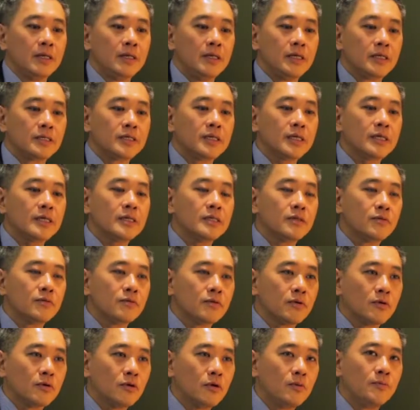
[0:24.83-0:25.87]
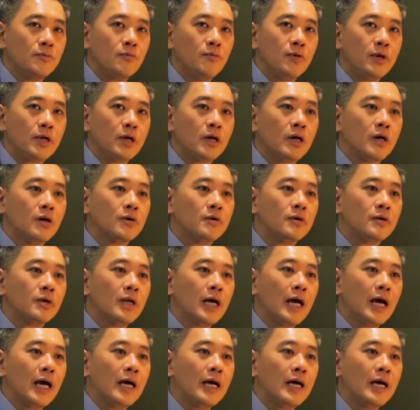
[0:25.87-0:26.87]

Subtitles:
The second group we call